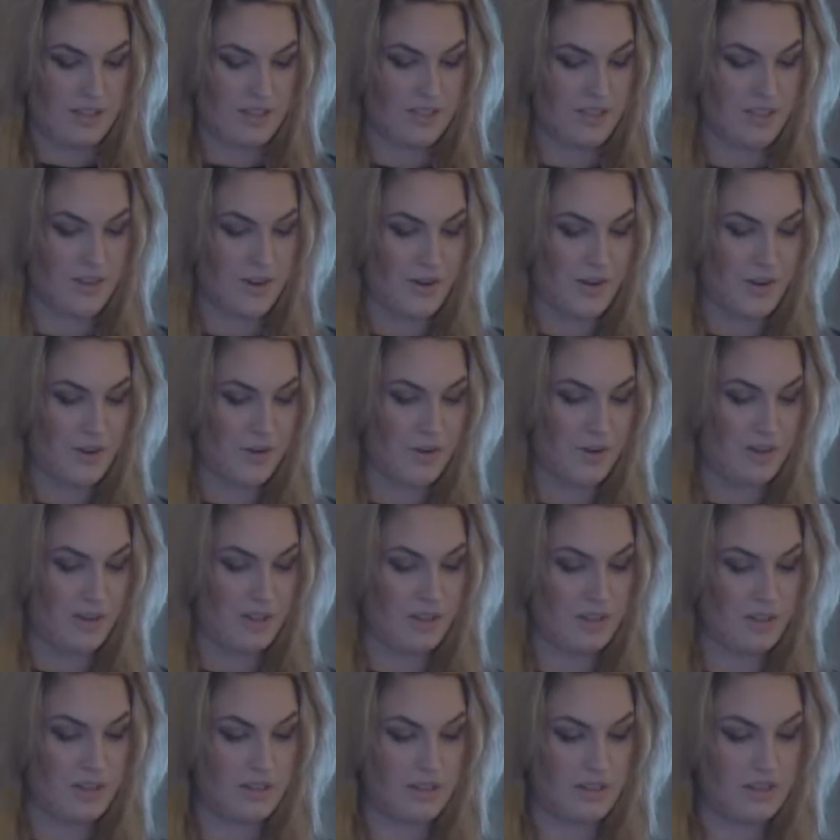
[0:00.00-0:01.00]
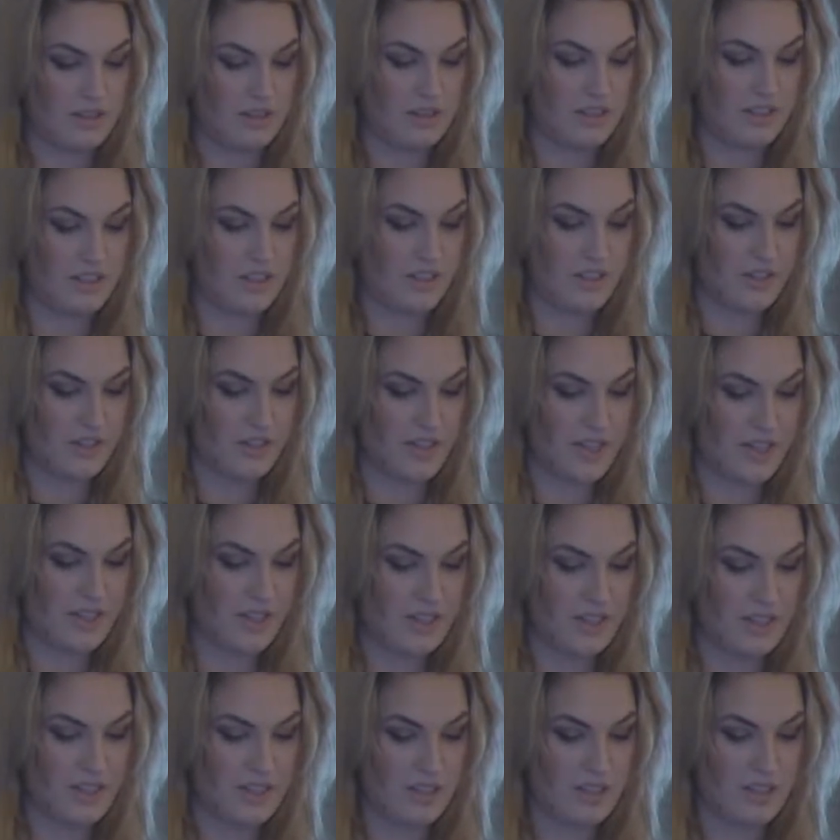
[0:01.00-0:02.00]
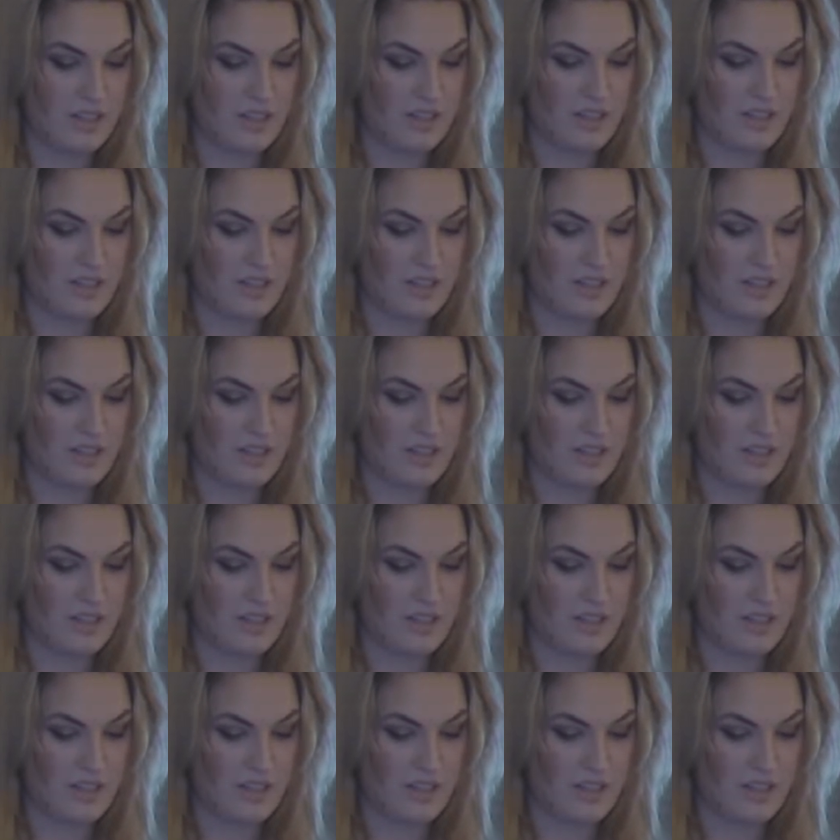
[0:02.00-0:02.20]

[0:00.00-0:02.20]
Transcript: So during